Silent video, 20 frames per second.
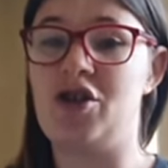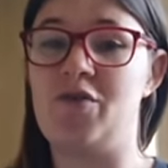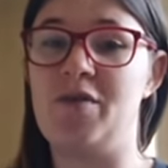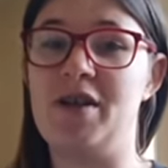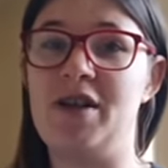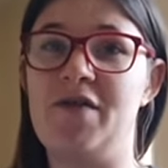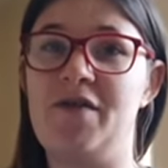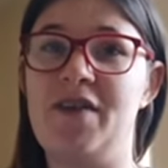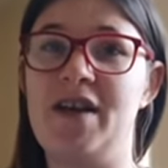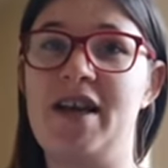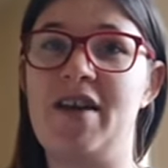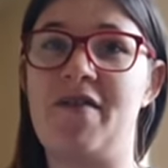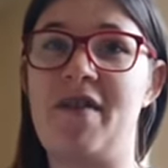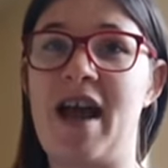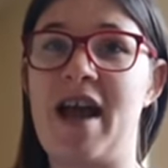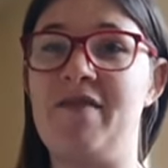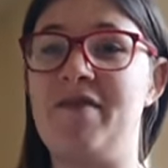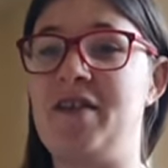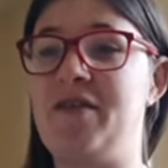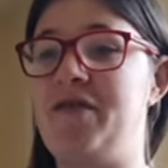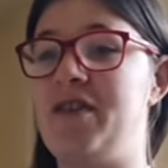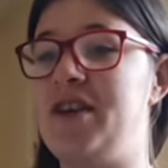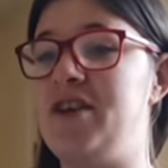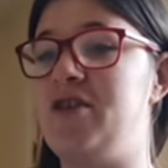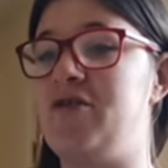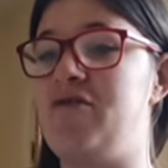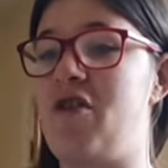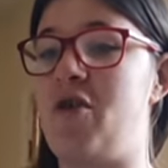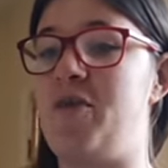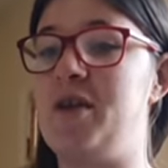when you think of everything
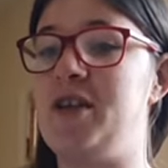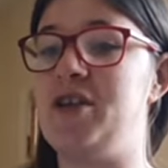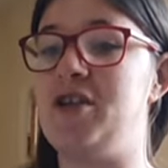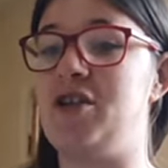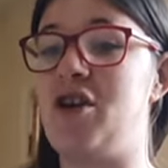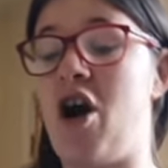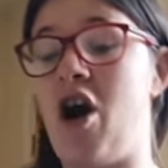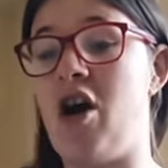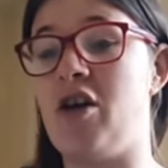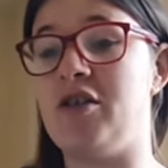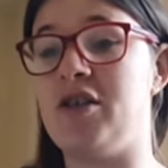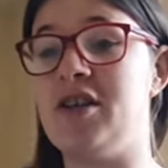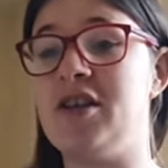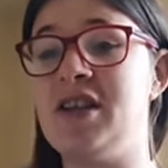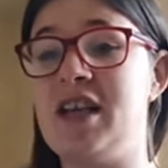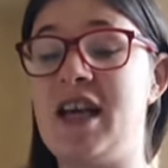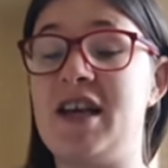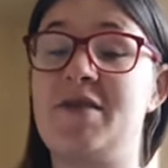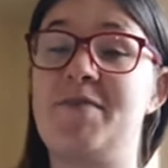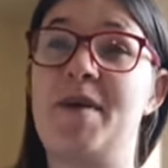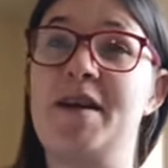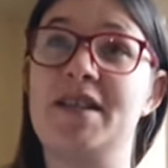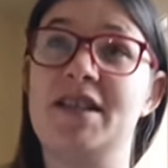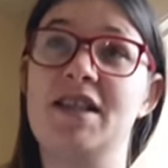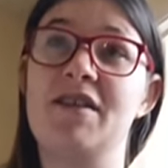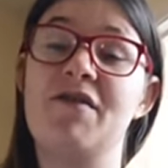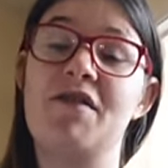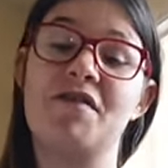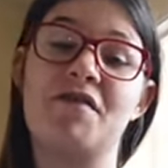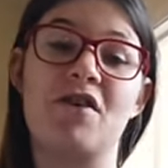you grow in your garden,
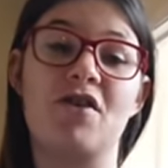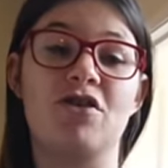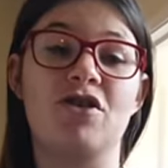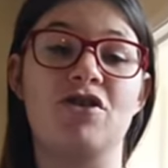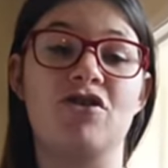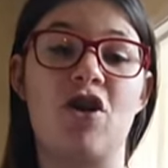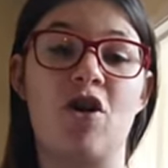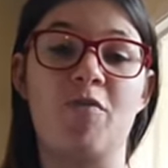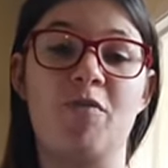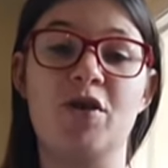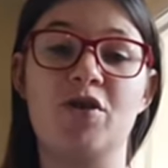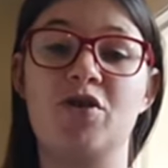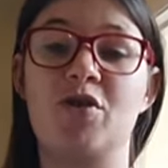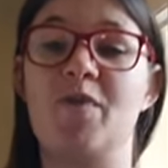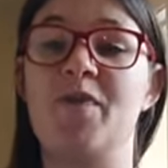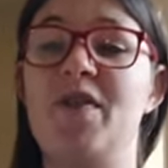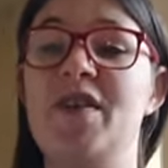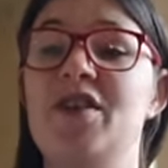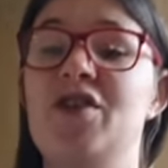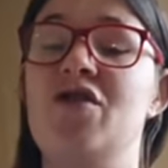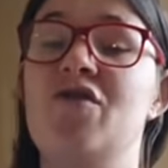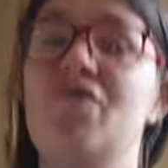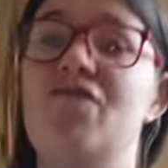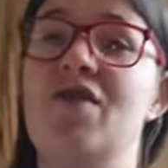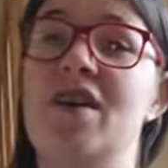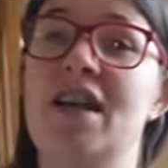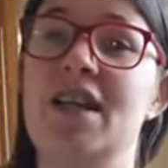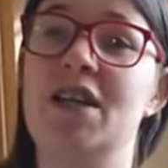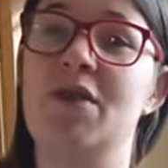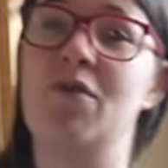especially if you've got an allotment or something, you
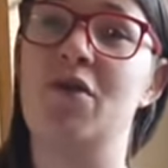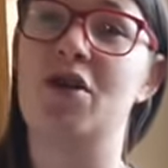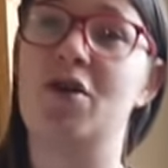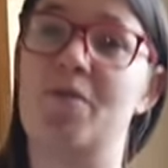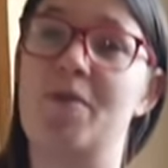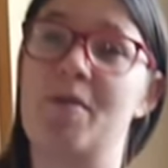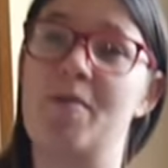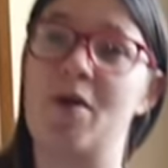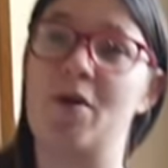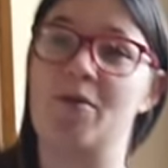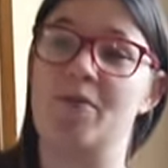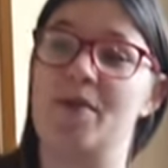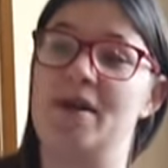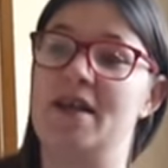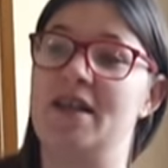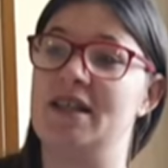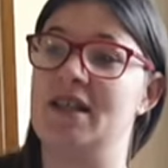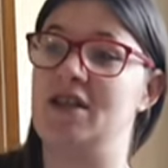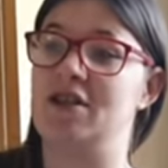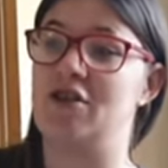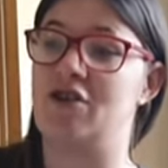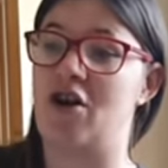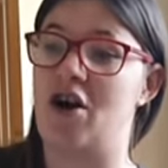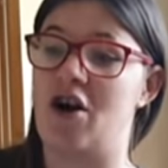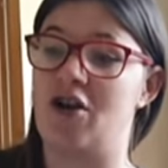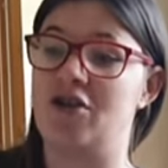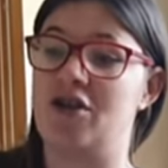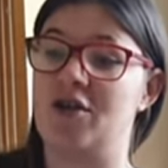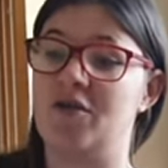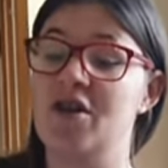really want to promote bees in your
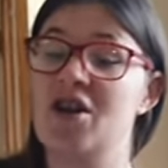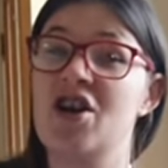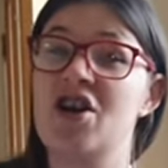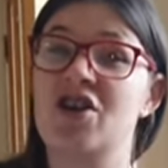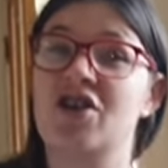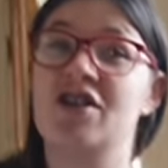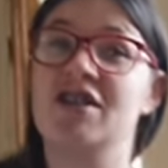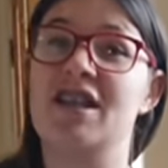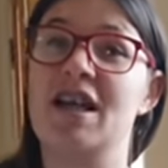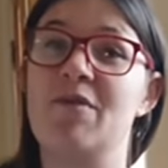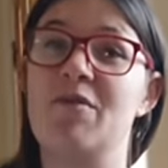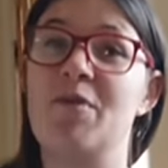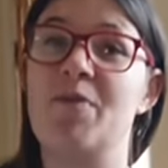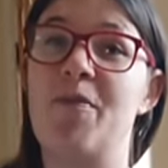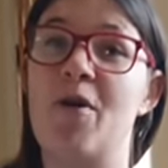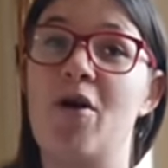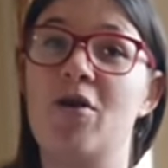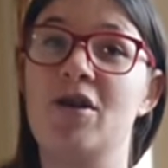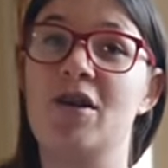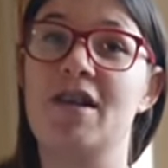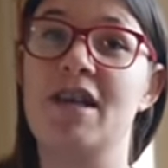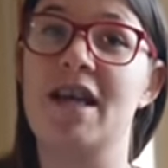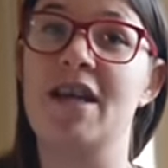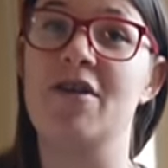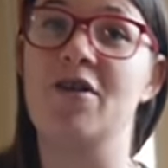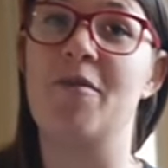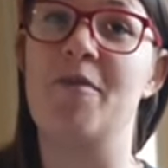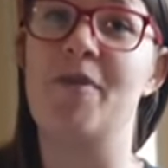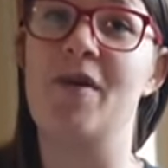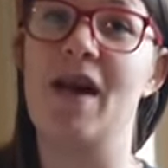garden because they will pollinate
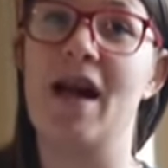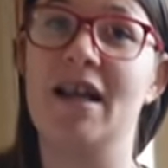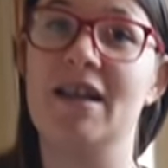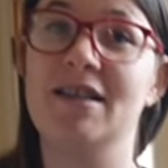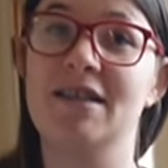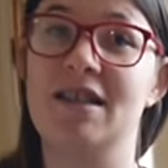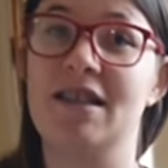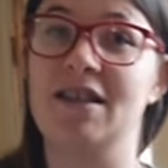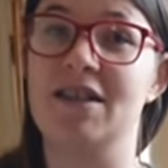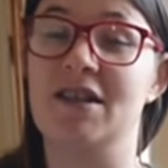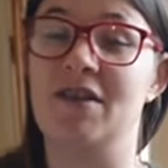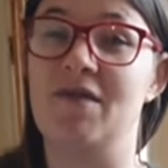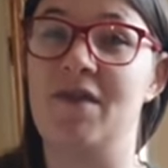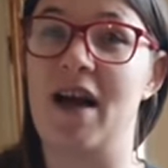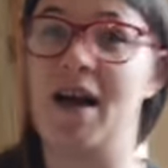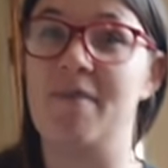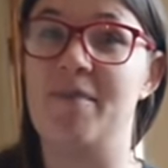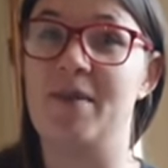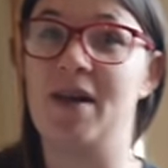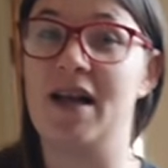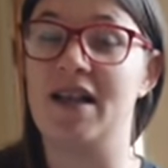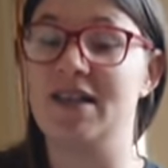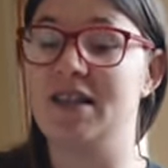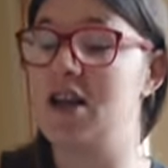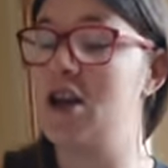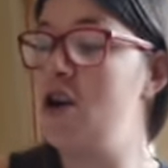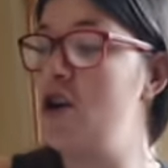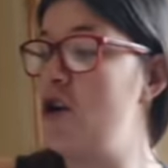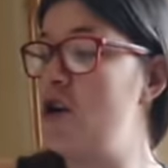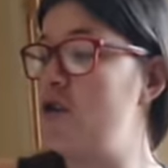your plants and survive plants.
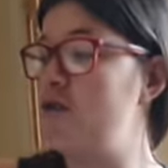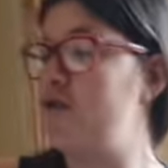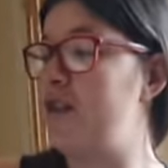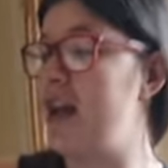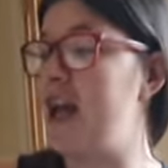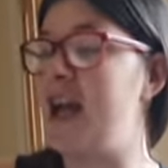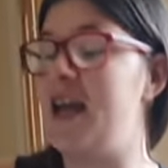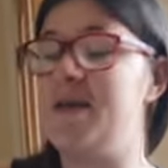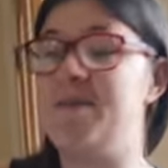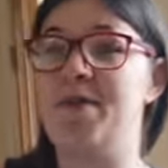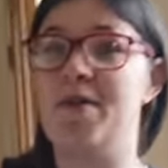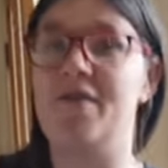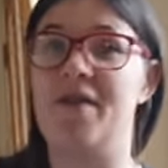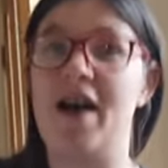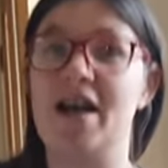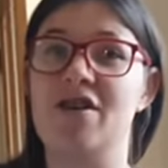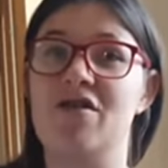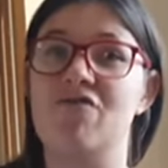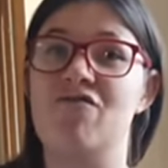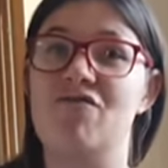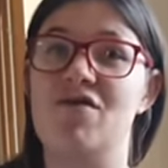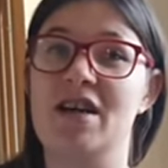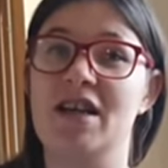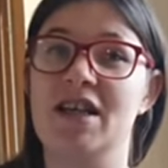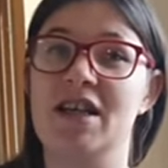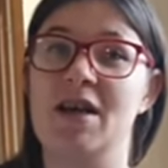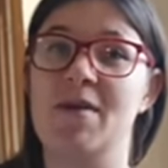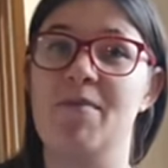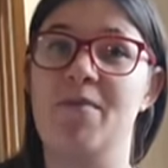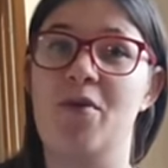They provide a
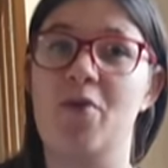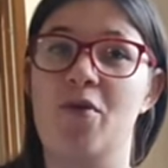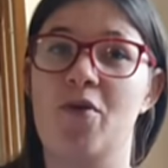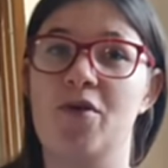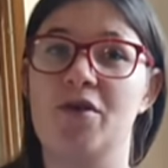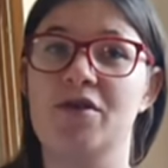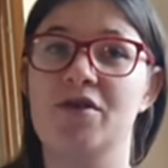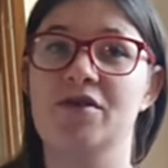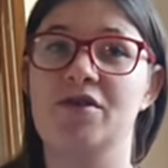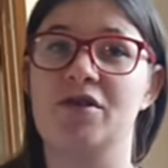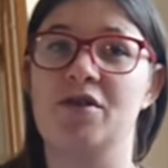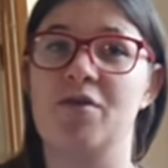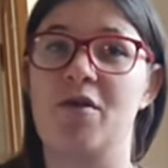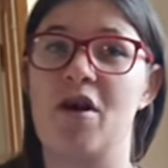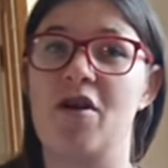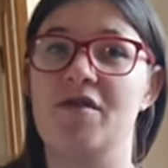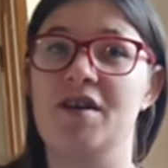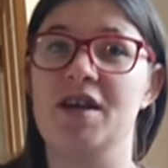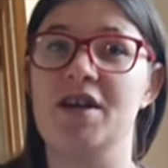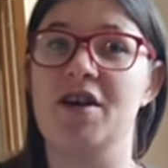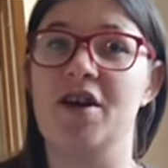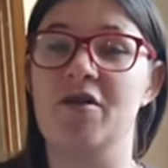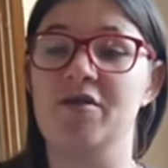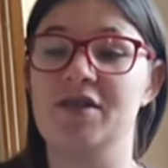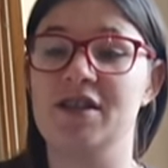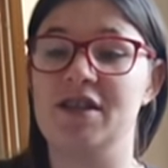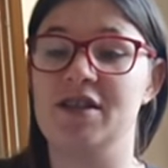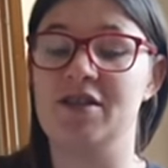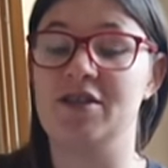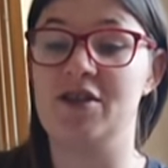really importance to our
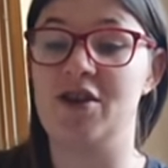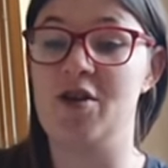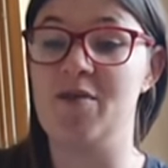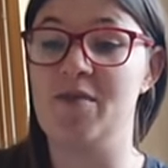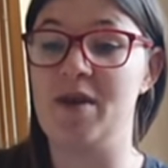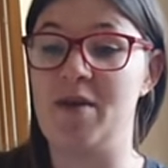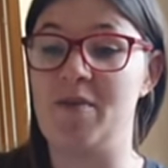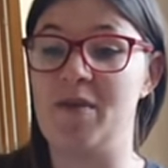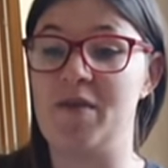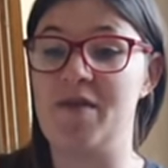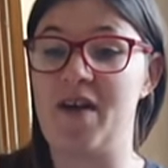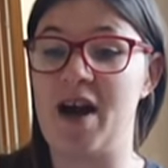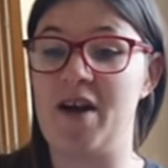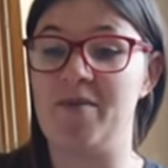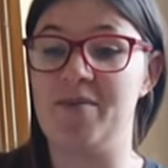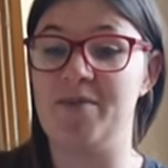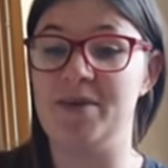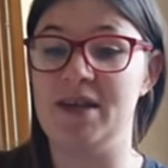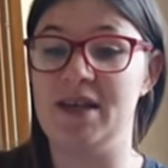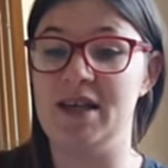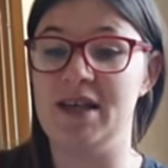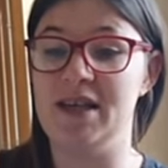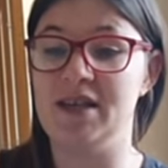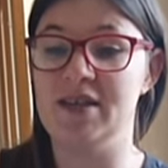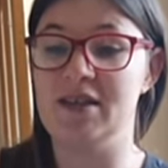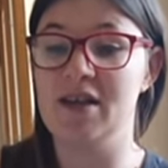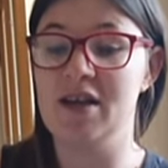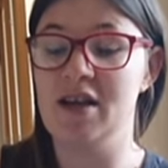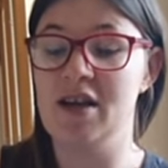ecosystem and without bees,